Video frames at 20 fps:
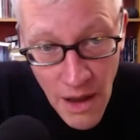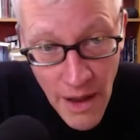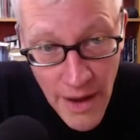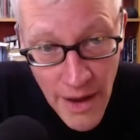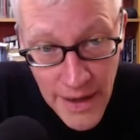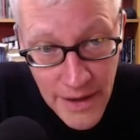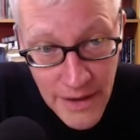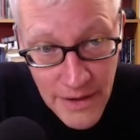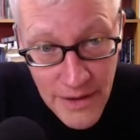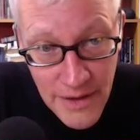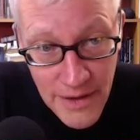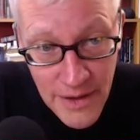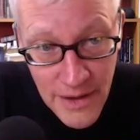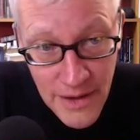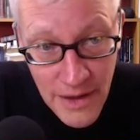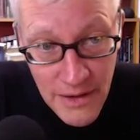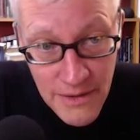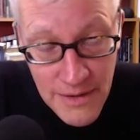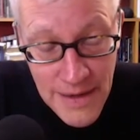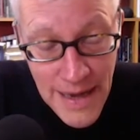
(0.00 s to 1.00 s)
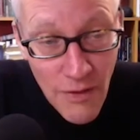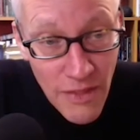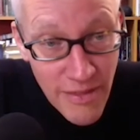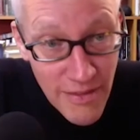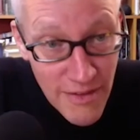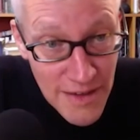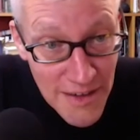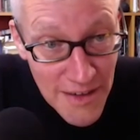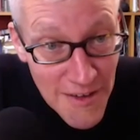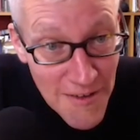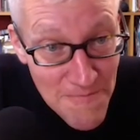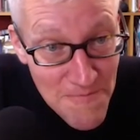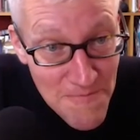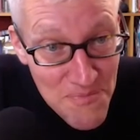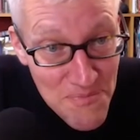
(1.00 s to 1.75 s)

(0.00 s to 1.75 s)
like Nelson